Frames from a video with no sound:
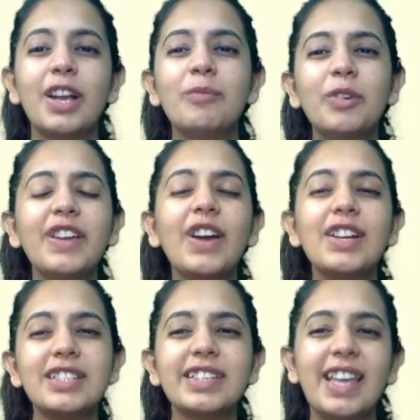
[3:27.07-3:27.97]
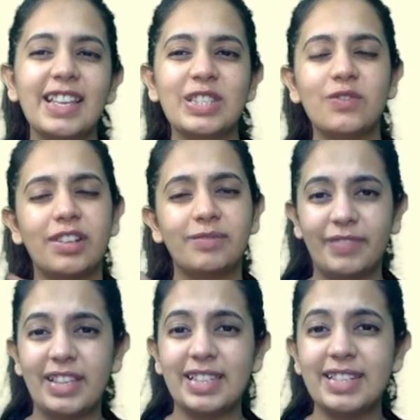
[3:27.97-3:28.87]
Moving on to the next one.
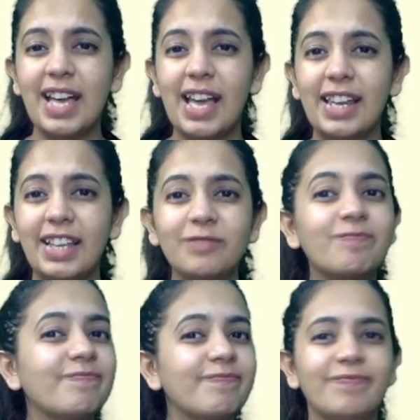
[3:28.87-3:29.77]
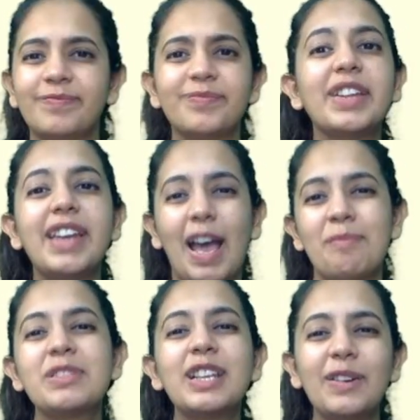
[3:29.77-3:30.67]
Is it tiling? Then
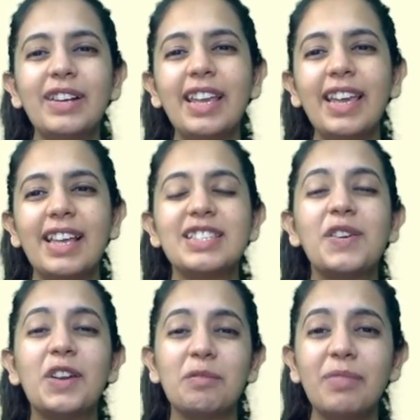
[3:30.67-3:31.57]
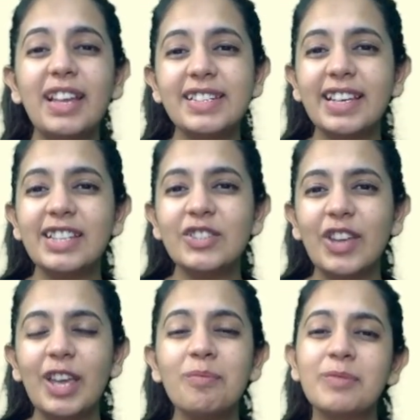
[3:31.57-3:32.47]
absolutely yes. You are repeating
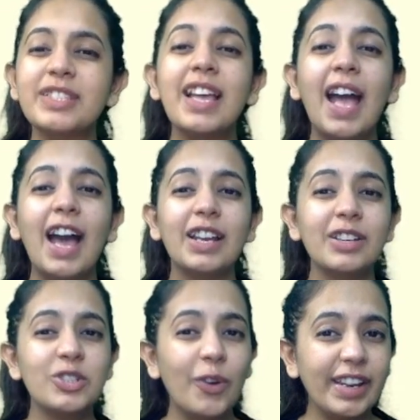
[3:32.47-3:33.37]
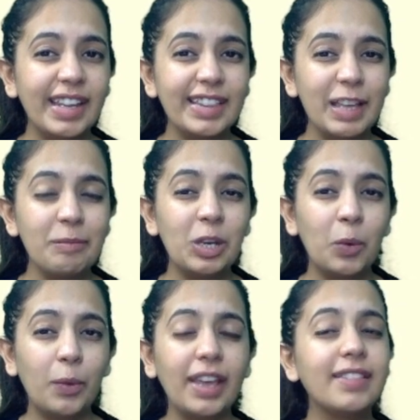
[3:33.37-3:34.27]
shapes and joining them in
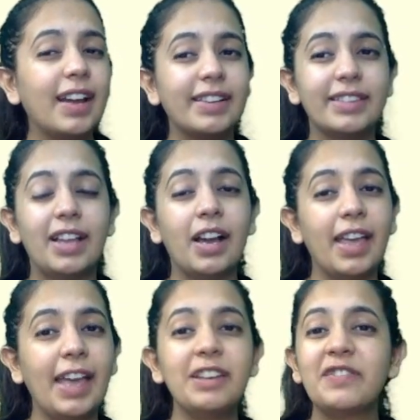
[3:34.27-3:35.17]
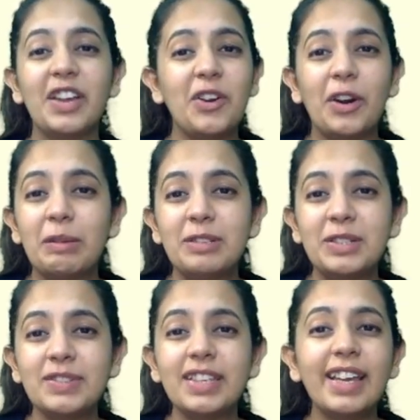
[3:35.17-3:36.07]
a way that again, we are not able
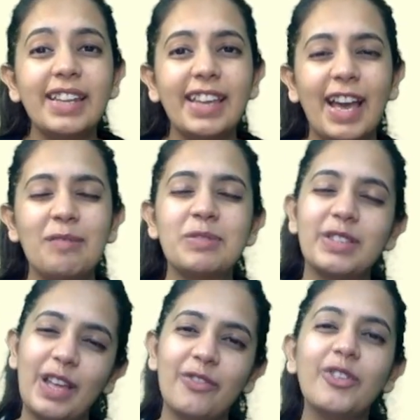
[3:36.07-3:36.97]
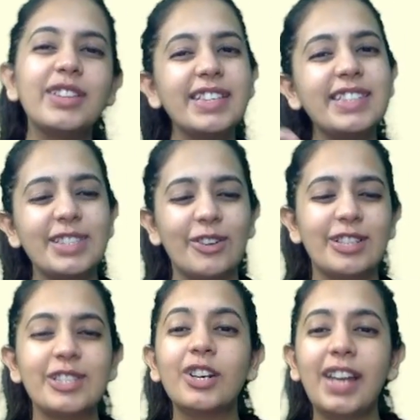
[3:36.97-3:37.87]
to see any gaps. So therefore, this is
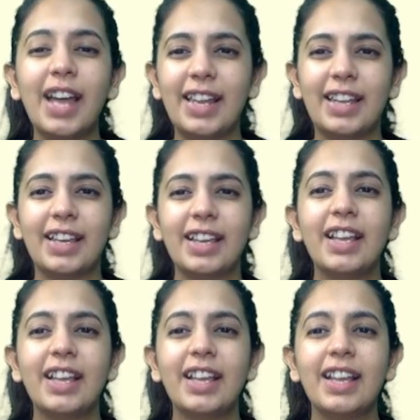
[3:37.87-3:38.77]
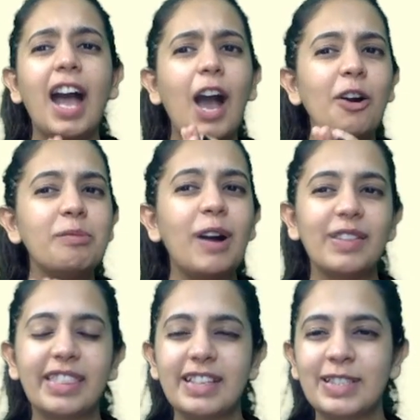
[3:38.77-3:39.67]
also tiling. How
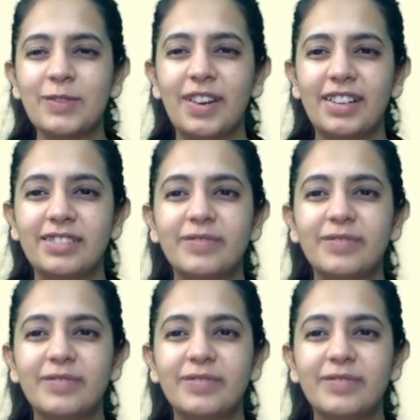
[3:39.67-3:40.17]
about this one?